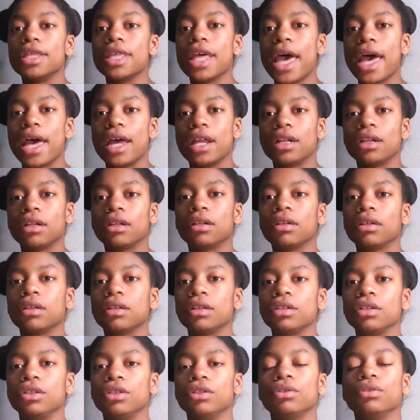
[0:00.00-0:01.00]
Then
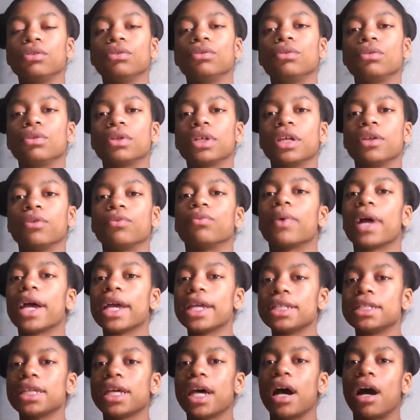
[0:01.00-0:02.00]
you can
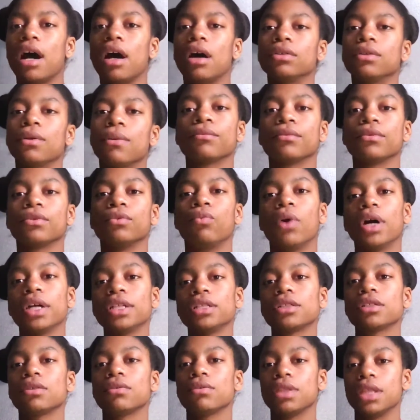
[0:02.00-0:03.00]
write down
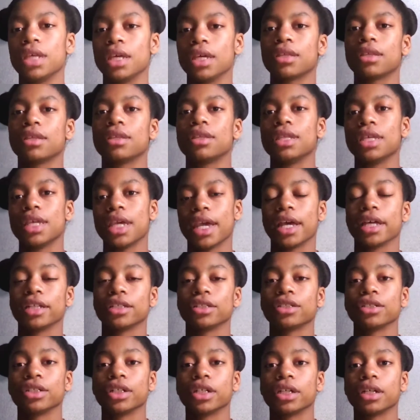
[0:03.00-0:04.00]
what you think the
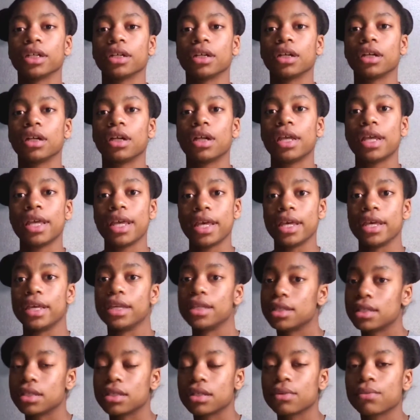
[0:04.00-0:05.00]
answer
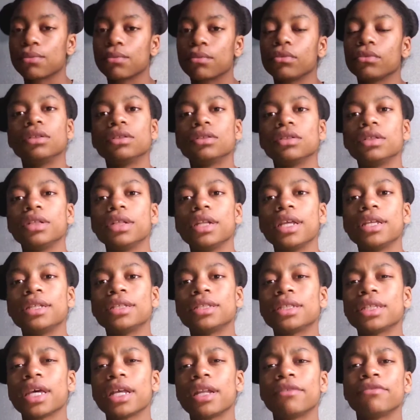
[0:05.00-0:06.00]
is.
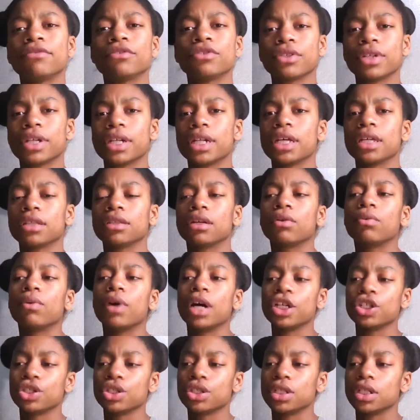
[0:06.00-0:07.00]
Instead of treating the
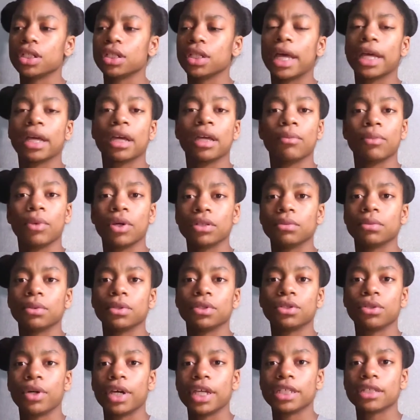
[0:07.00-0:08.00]
question like a
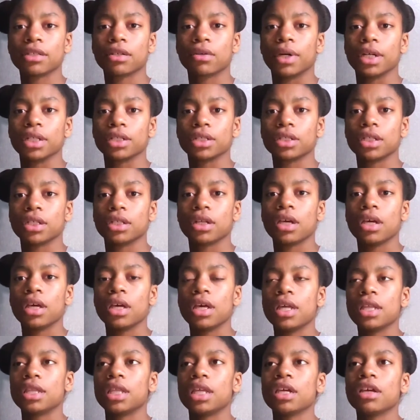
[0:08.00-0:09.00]
multiple choice
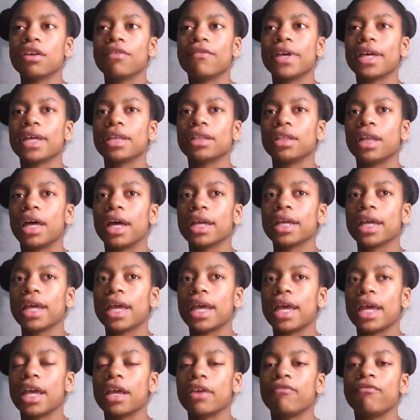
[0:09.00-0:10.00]
question, think of it like
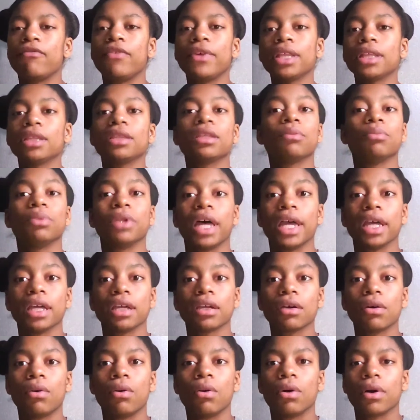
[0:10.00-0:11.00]
a fill in the
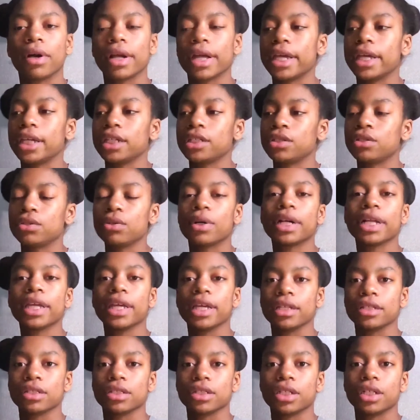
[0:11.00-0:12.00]
blank or a short
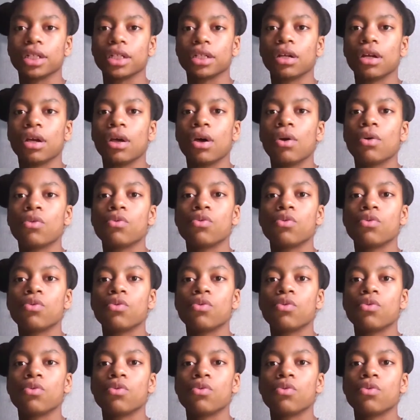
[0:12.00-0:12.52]
answer.